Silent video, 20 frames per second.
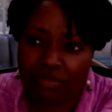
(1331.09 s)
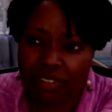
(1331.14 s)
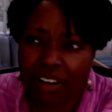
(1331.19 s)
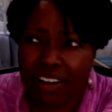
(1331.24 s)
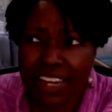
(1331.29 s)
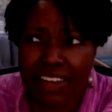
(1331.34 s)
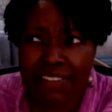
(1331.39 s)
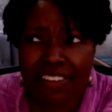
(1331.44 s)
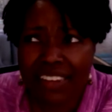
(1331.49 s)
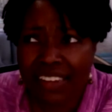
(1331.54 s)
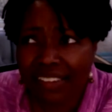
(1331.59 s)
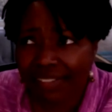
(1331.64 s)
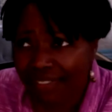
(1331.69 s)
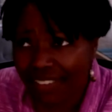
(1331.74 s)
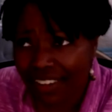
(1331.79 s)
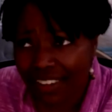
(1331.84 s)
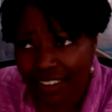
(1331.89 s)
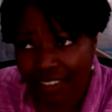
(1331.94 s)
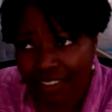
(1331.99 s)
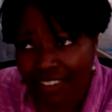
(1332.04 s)
or even if,
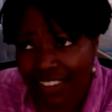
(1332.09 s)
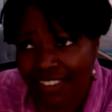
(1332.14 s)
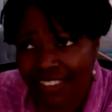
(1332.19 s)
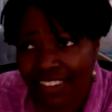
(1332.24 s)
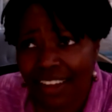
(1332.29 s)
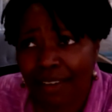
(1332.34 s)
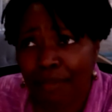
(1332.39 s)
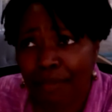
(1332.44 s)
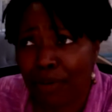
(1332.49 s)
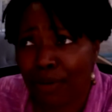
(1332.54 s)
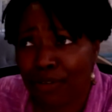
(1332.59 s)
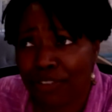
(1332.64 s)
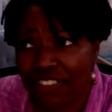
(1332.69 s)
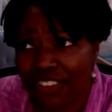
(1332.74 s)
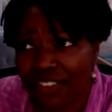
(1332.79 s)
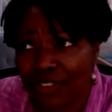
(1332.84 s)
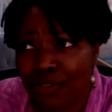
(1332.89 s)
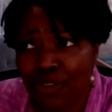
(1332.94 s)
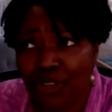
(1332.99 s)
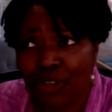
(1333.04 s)
it's a
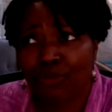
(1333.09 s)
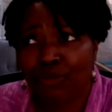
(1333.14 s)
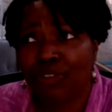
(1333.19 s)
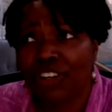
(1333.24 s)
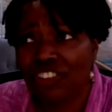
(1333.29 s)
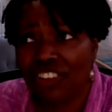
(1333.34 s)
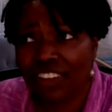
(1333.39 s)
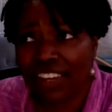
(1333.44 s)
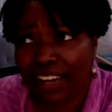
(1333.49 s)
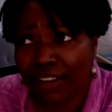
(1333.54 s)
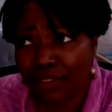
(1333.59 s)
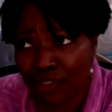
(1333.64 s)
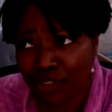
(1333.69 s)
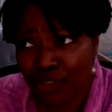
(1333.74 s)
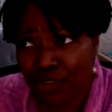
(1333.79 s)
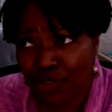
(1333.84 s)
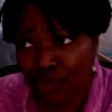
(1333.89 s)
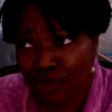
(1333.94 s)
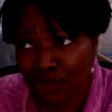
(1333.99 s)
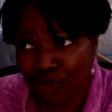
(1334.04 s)
person who you're reaching out
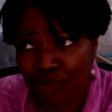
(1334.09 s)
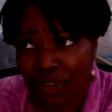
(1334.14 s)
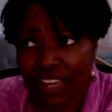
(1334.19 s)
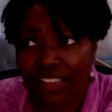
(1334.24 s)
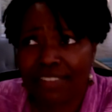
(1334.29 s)
to